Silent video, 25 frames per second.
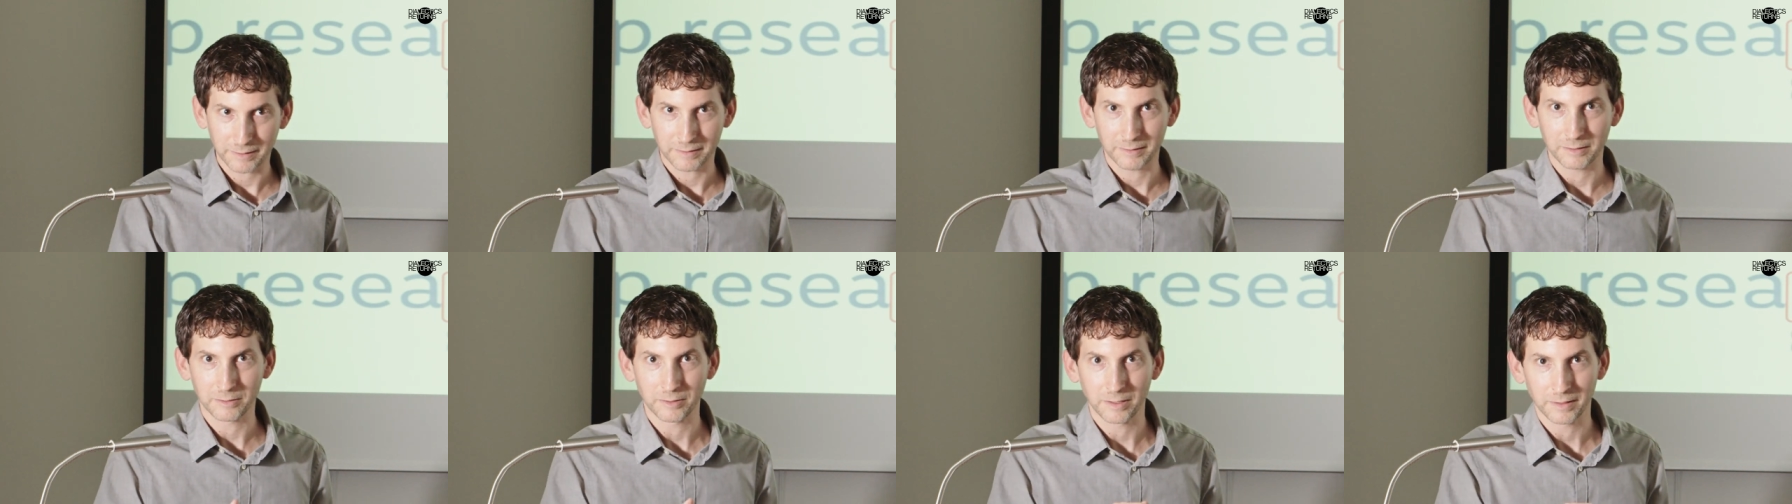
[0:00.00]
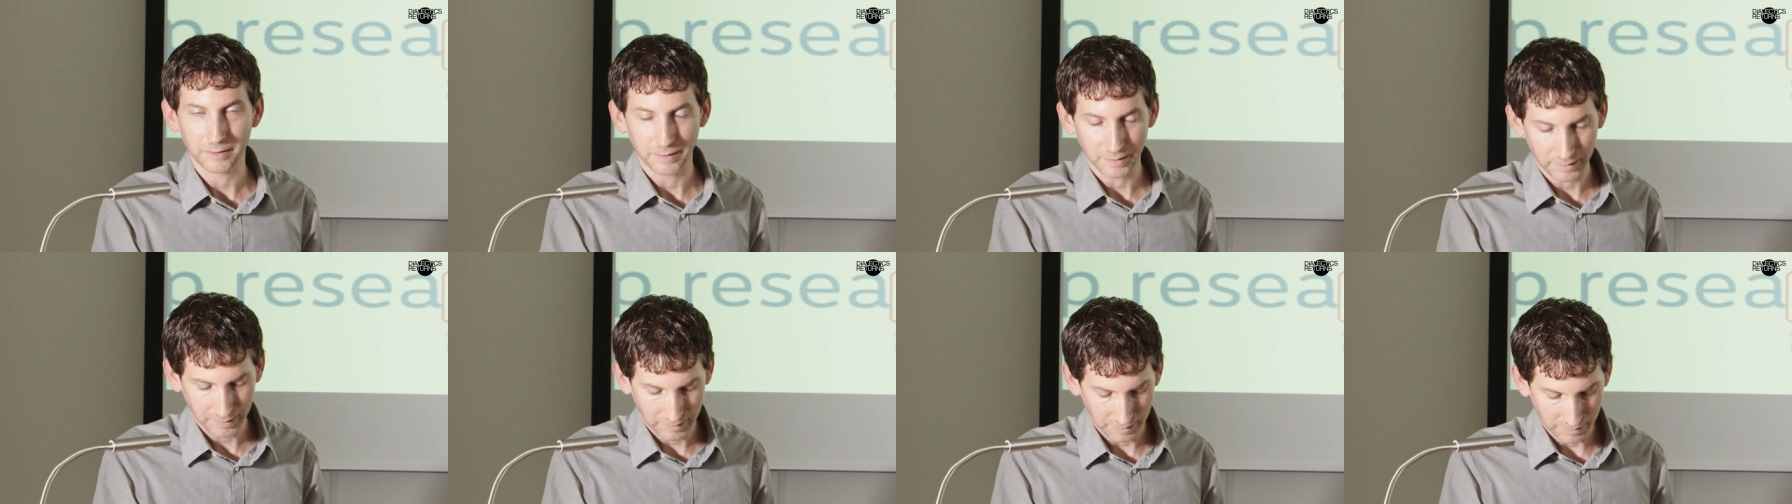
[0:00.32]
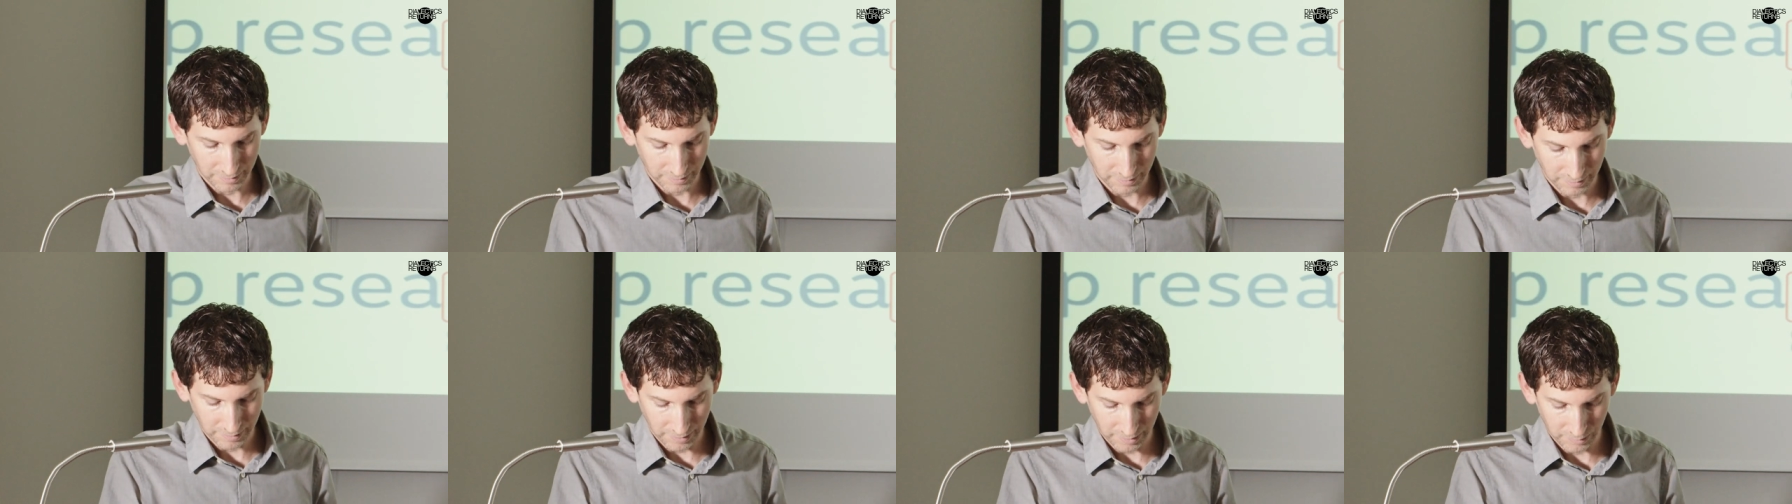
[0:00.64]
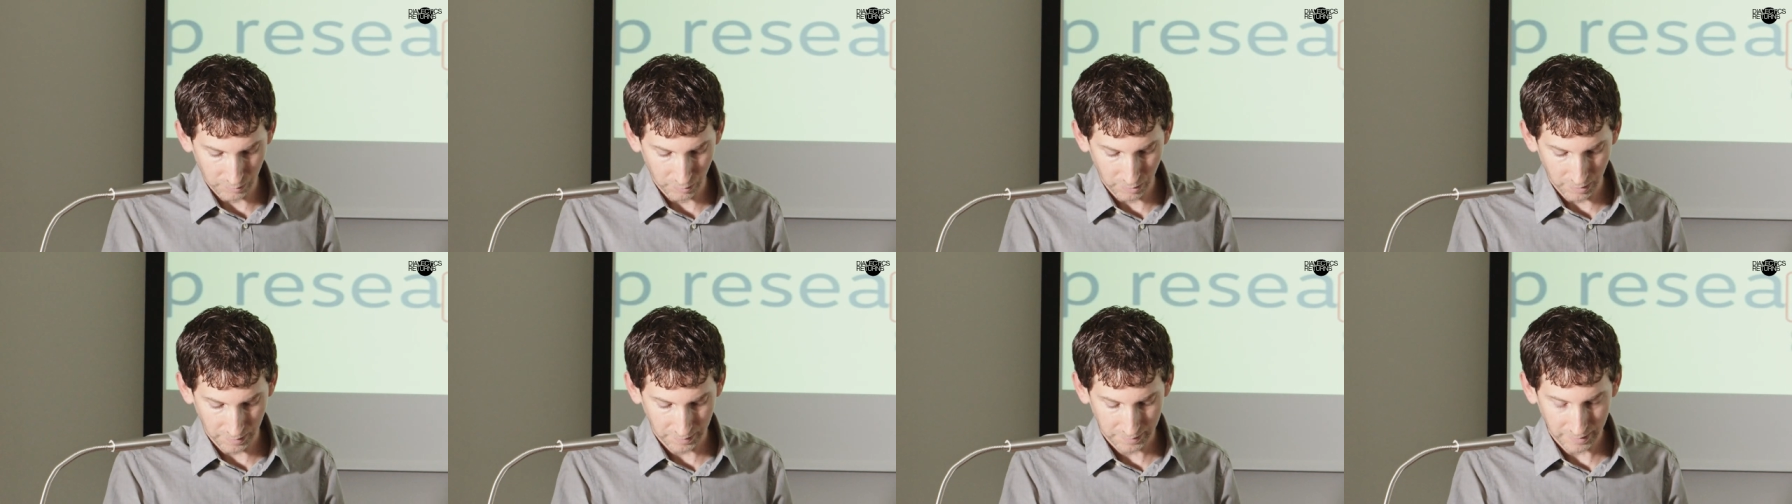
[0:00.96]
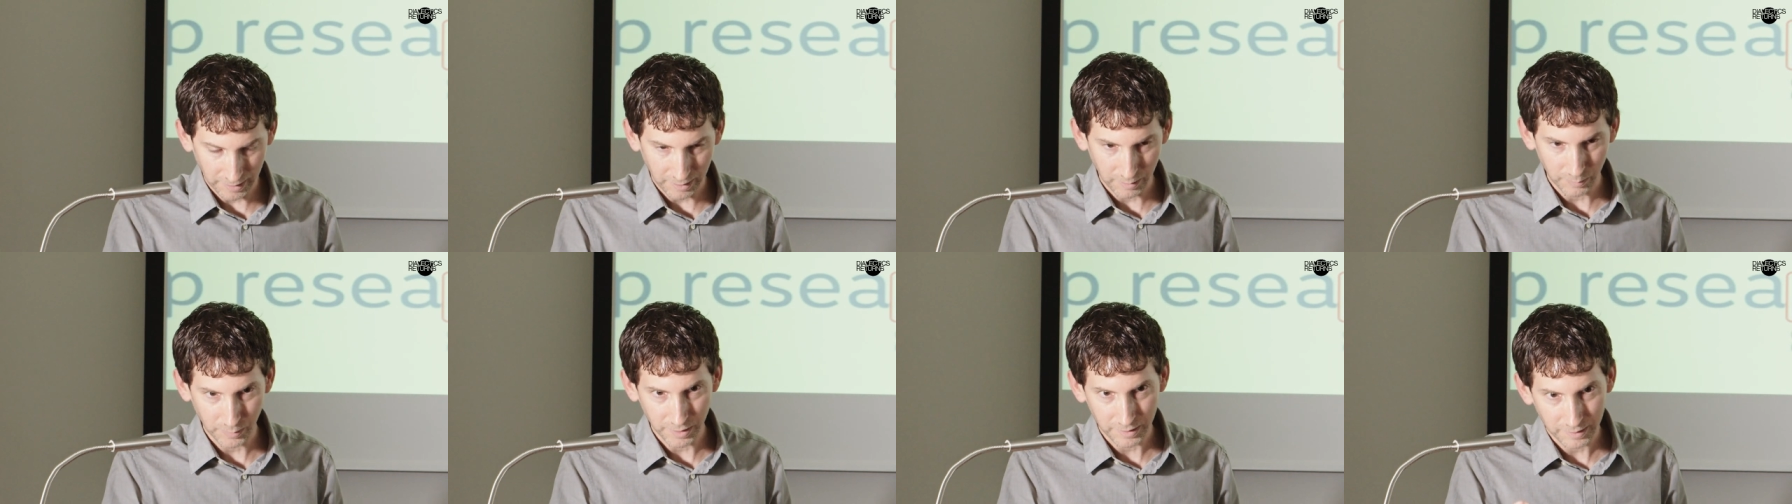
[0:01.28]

theory that Kierkegaard works out,